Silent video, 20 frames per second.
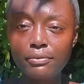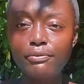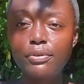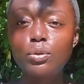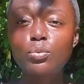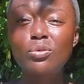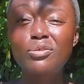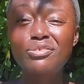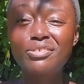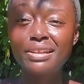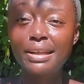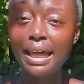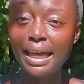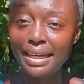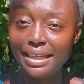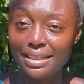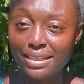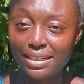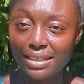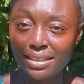filled with
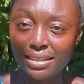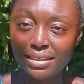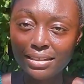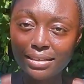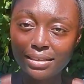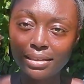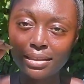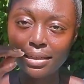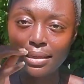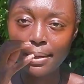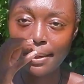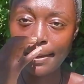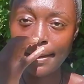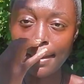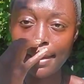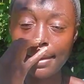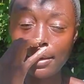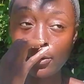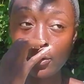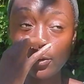light,
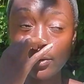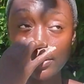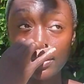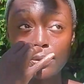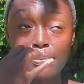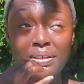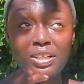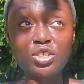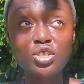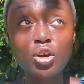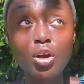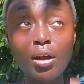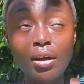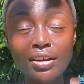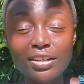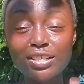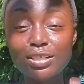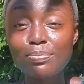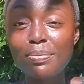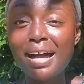in order to be
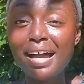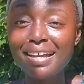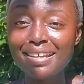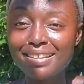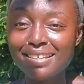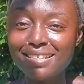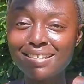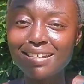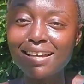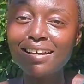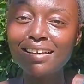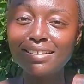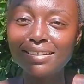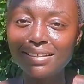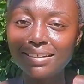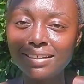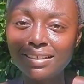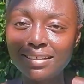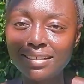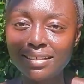charged by the sun.
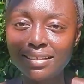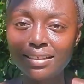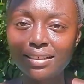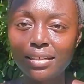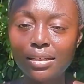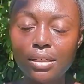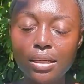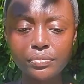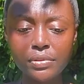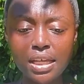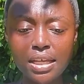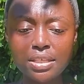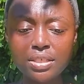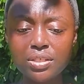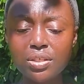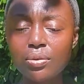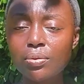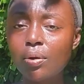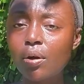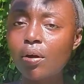And
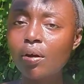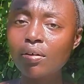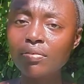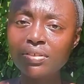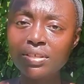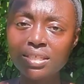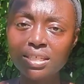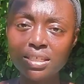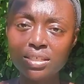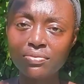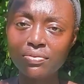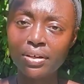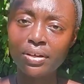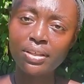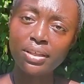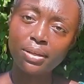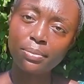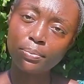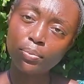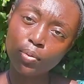so, all this is
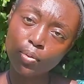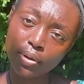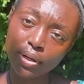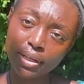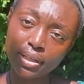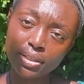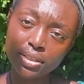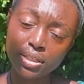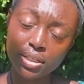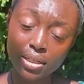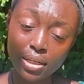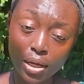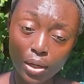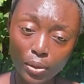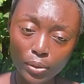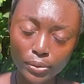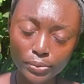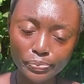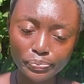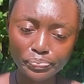very important to
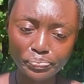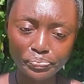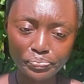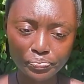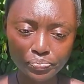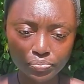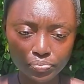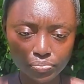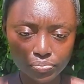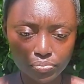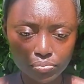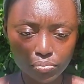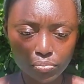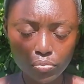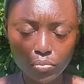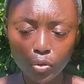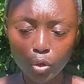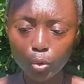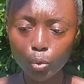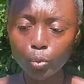know.
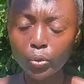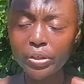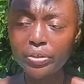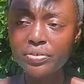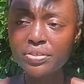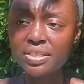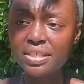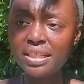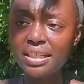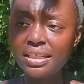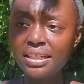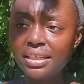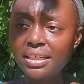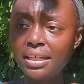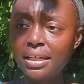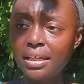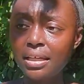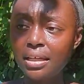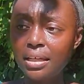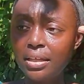When you see
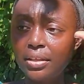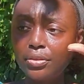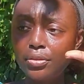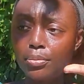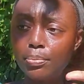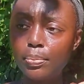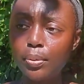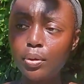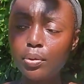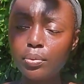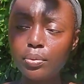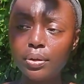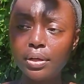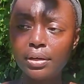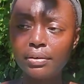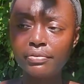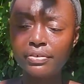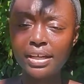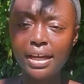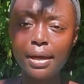the boat
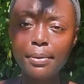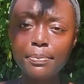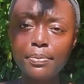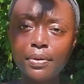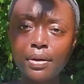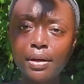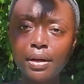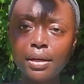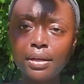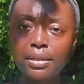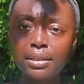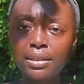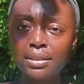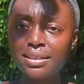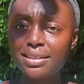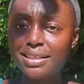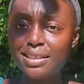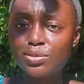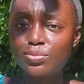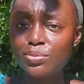of Khepra,
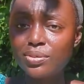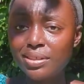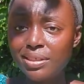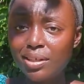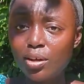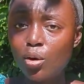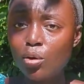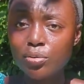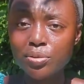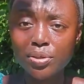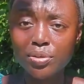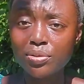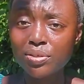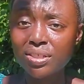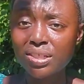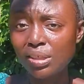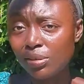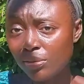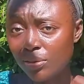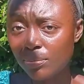it's really also
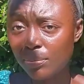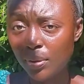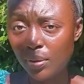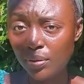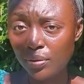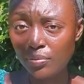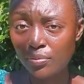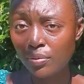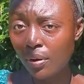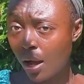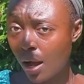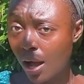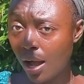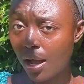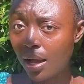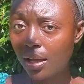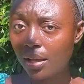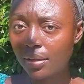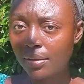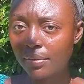still the boat of
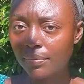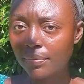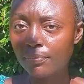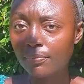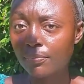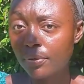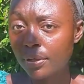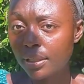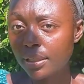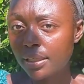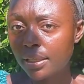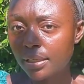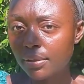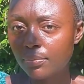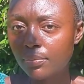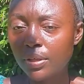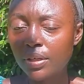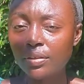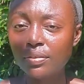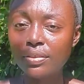Ra, really,
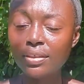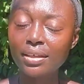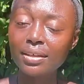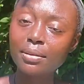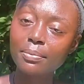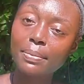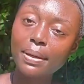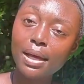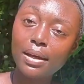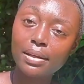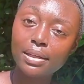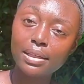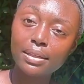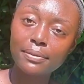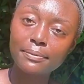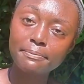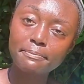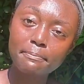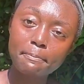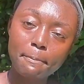when you think about
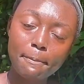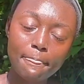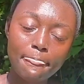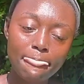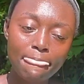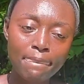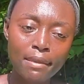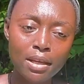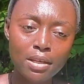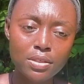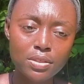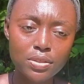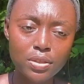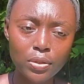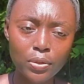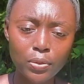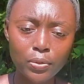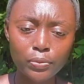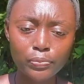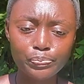it.
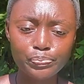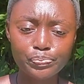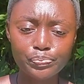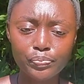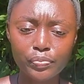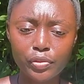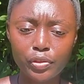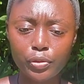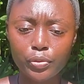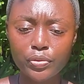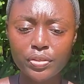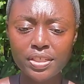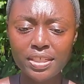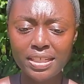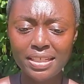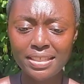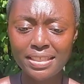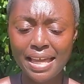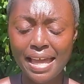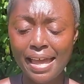So, you'll
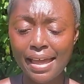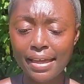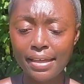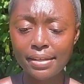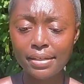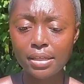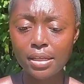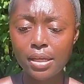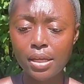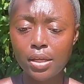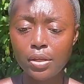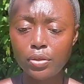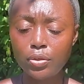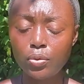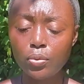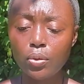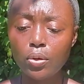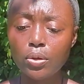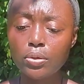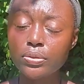see that.
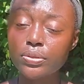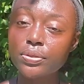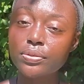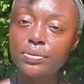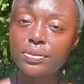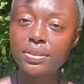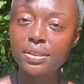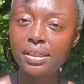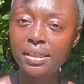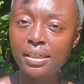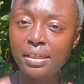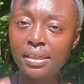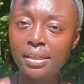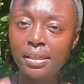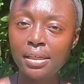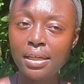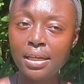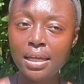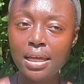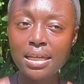You'll also
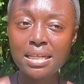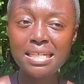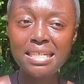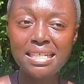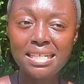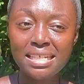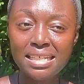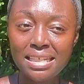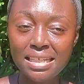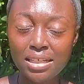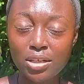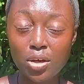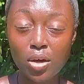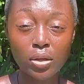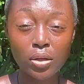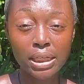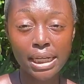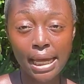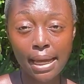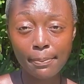see a deity
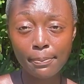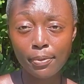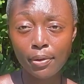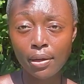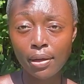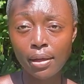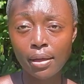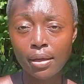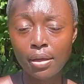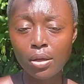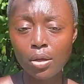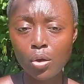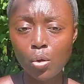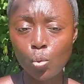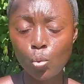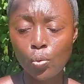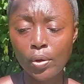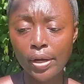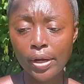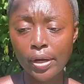called Khepra,
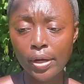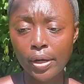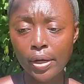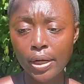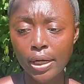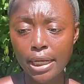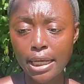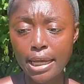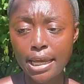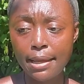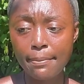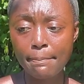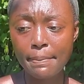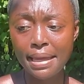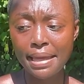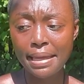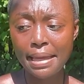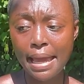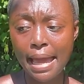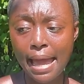where he
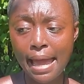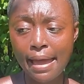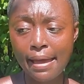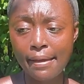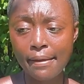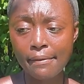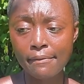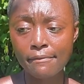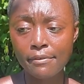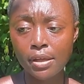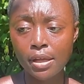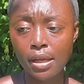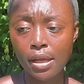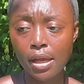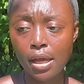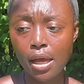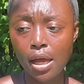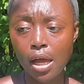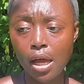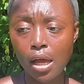may have
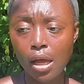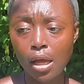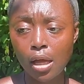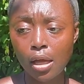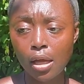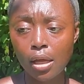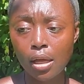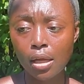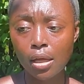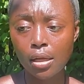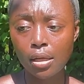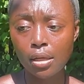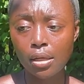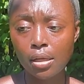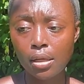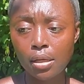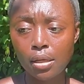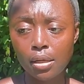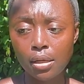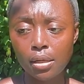uh,
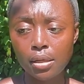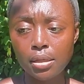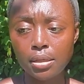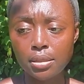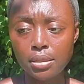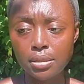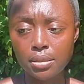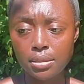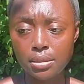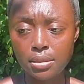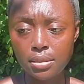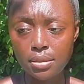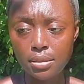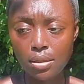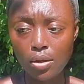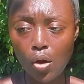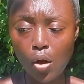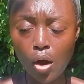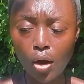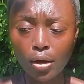
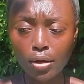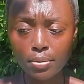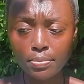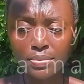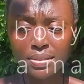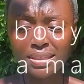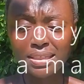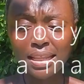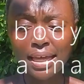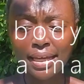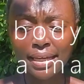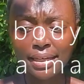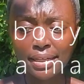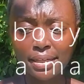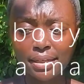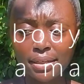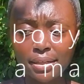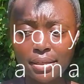arms like